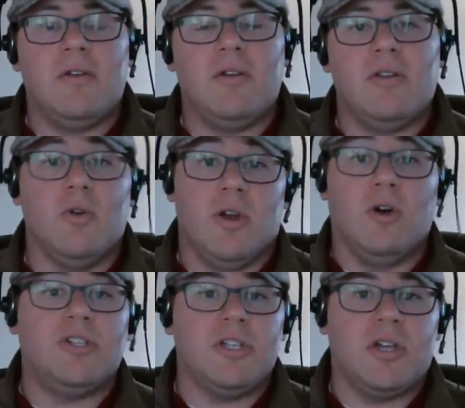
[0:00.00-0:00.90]
you had
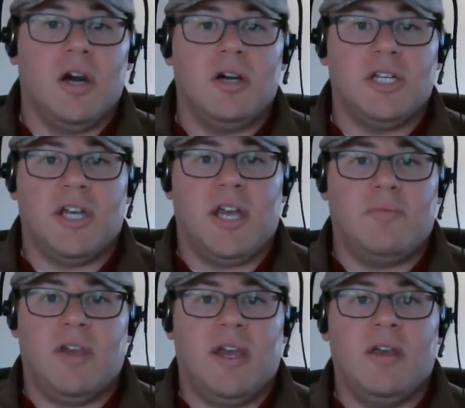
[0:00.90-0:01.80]
hosted College Game
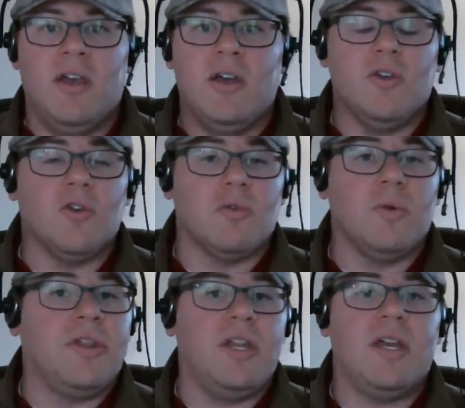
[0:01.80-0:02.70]
Day. You were
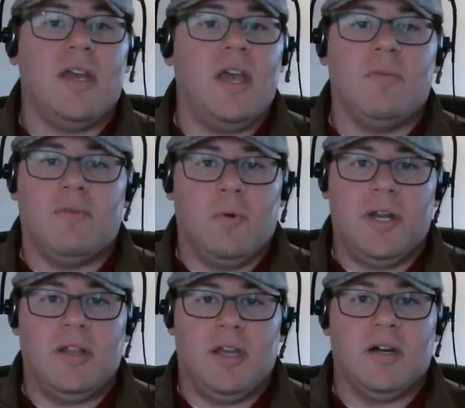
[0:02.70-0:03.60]
within a game of
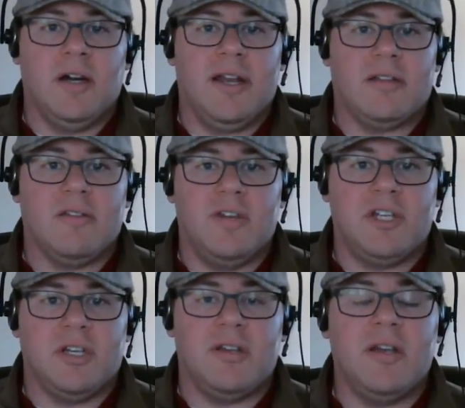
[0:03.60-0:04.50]
winning the Atlantic
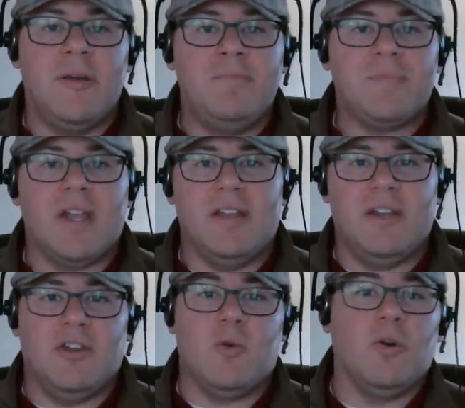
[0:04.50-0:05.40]
Division, and
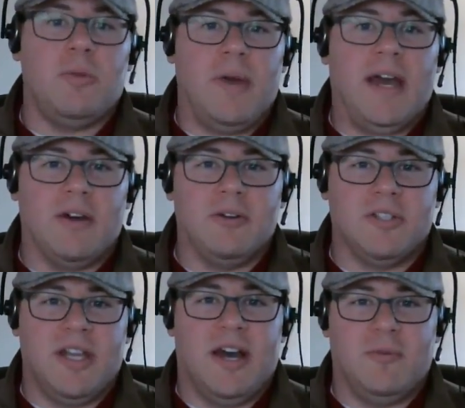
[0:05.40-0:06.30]
then your quarterback
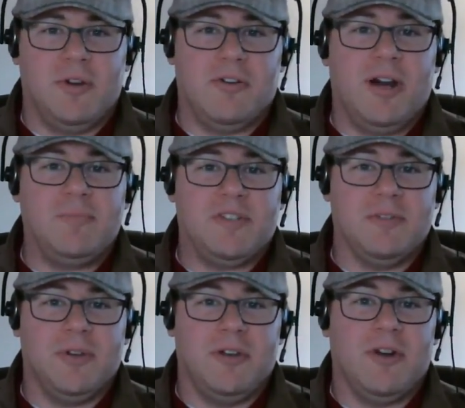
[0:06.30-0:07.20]
goes down when you're up
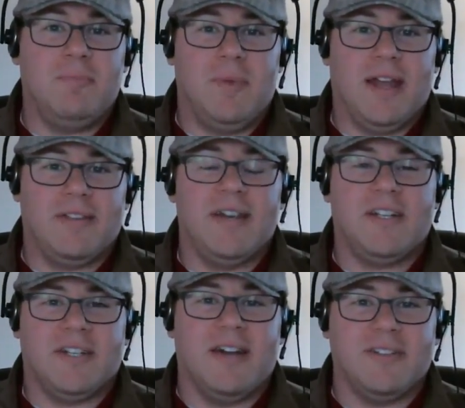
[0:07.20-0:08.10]
when you're up by a
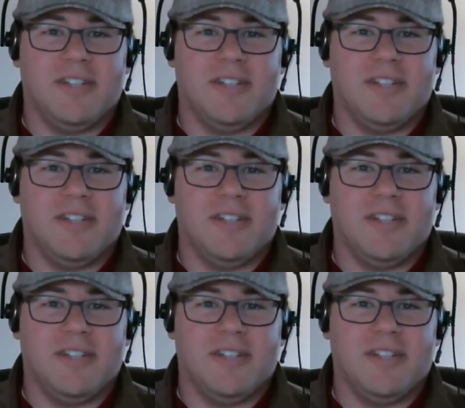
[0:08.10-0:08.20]
touchdown,